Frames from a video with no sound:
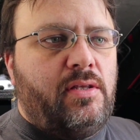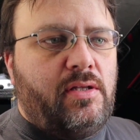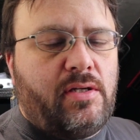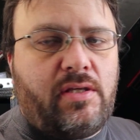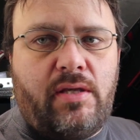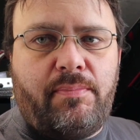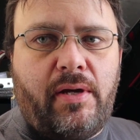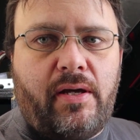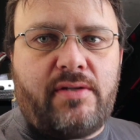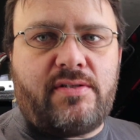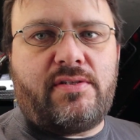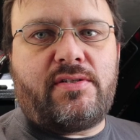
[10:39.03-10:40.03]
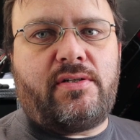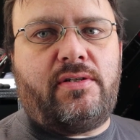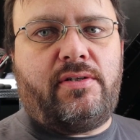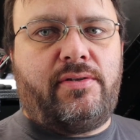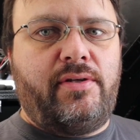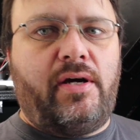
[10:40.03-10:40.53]
The keypad is
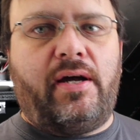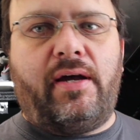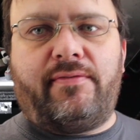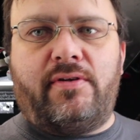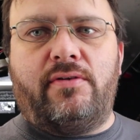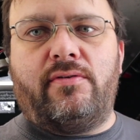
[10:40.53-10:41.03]
installed. I have to